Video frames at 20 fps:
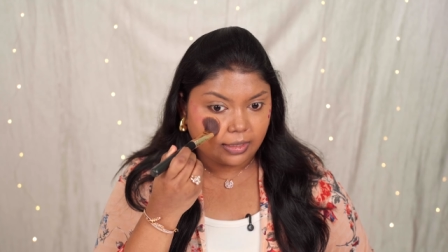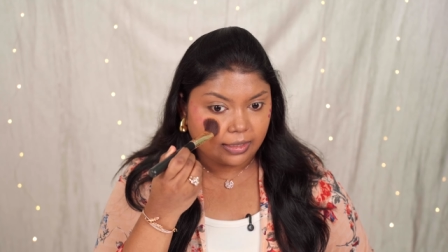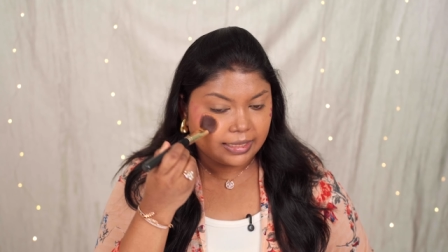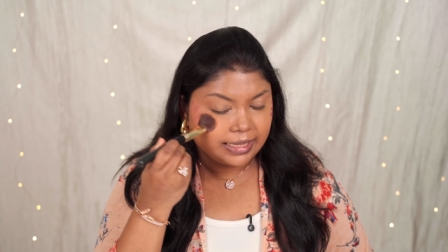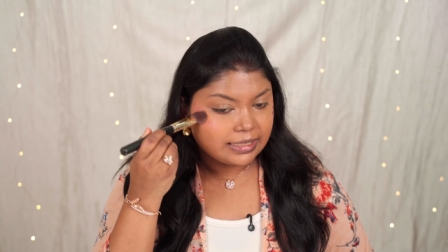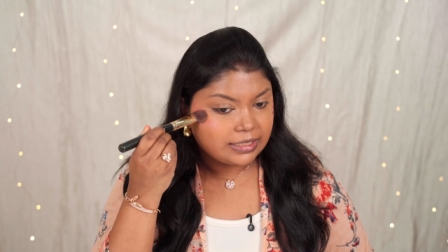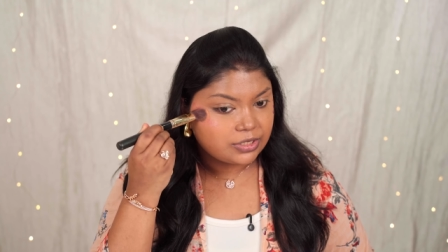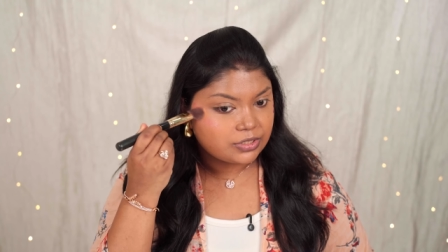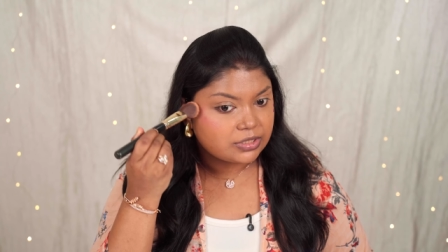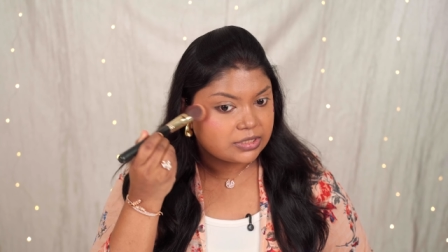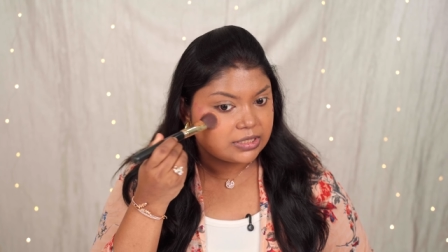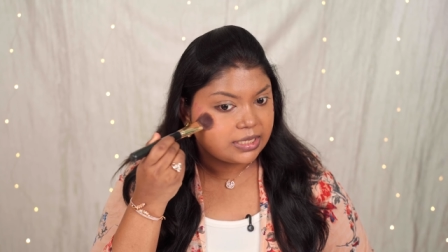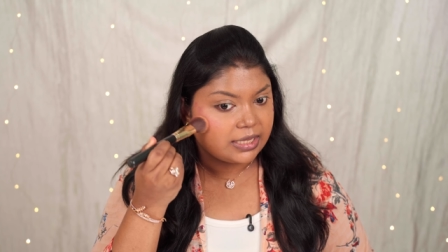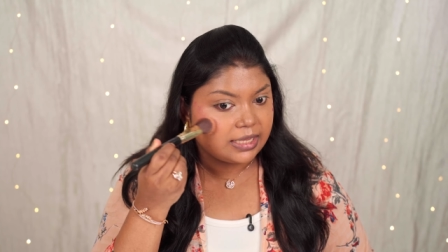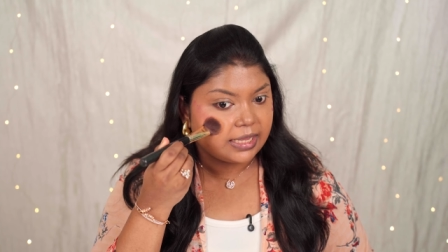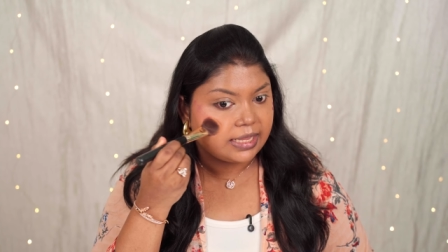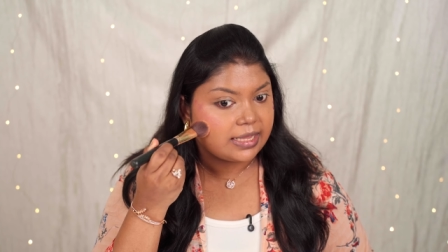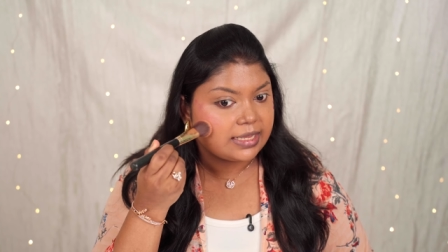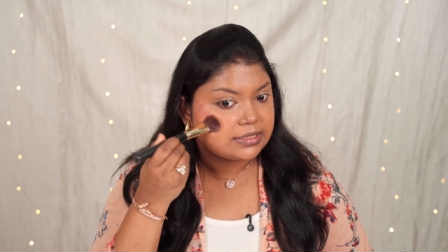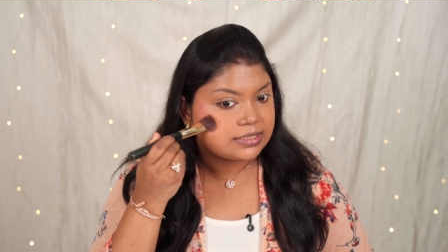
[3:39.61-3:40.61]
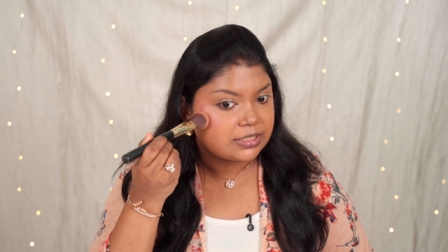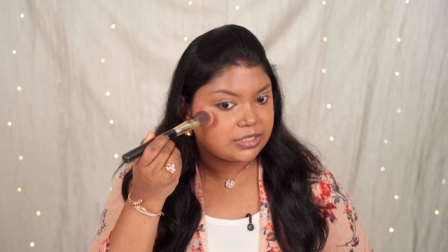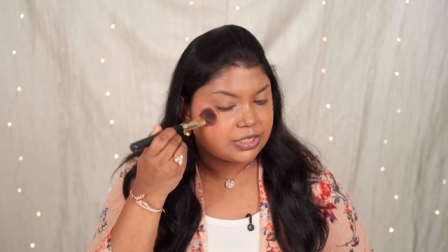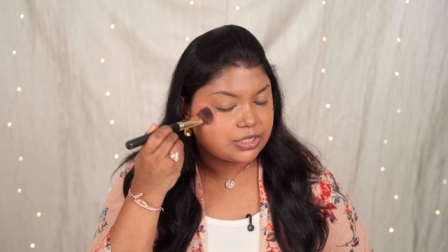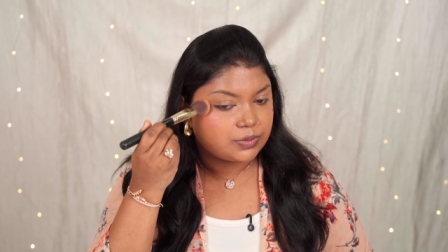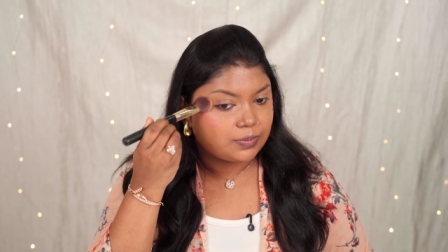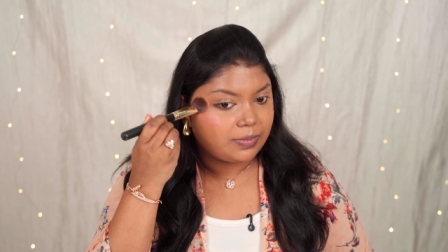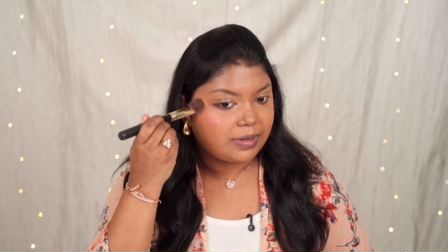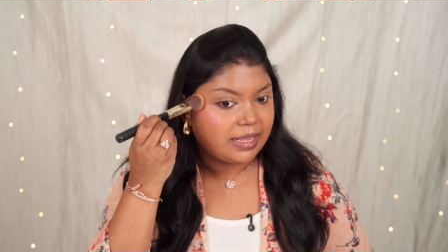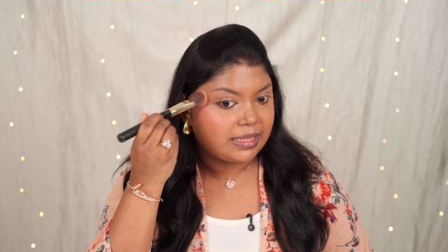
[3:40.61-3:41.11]
Can you see, guys? It
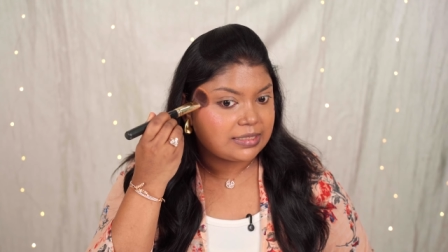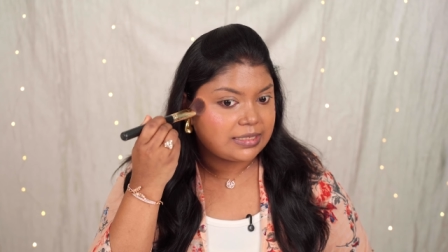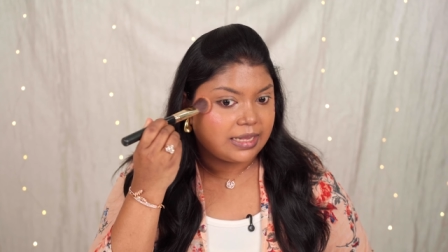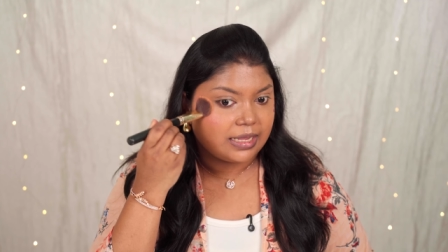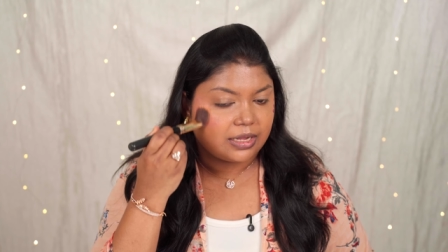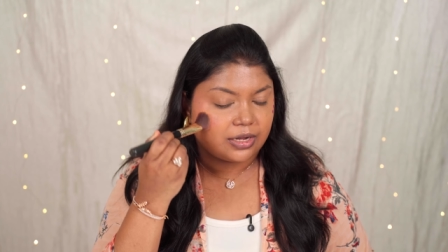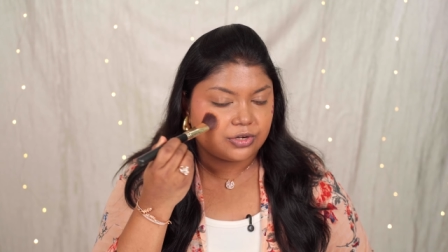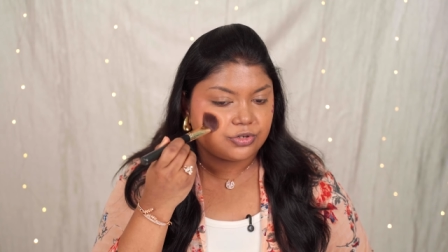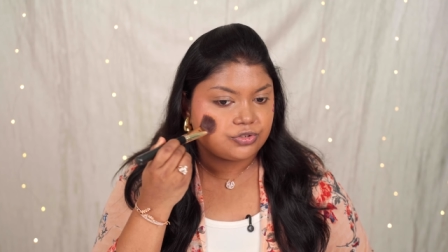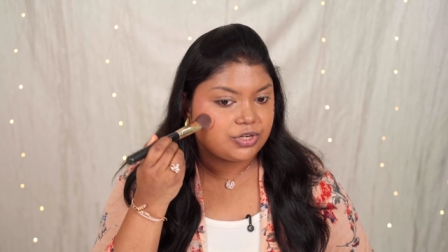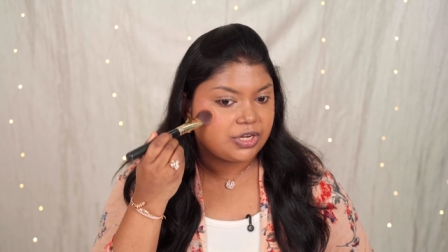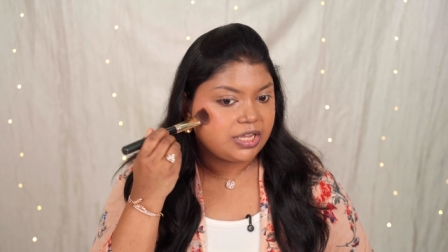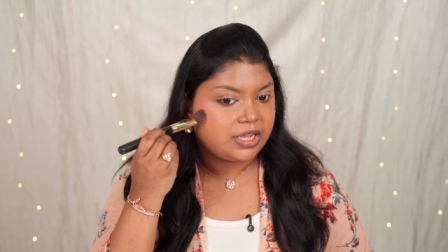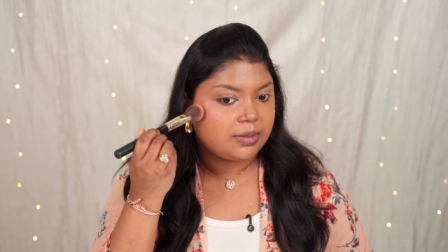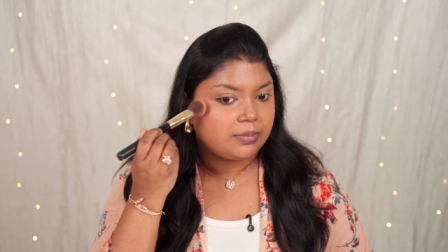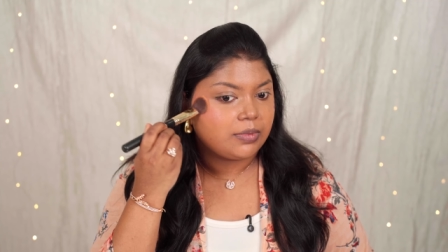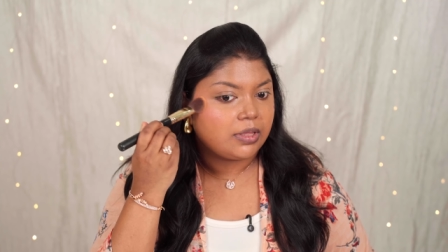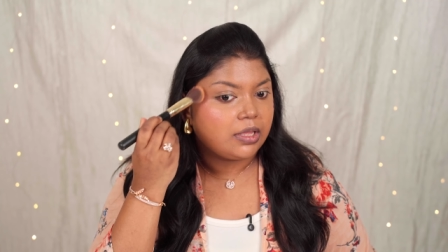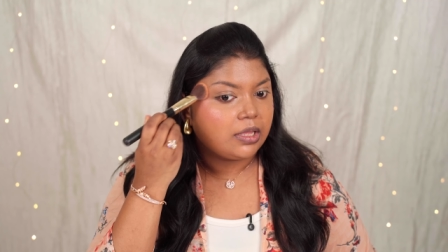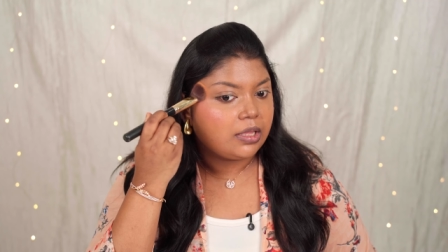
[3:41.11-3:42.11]
just blends like a dream,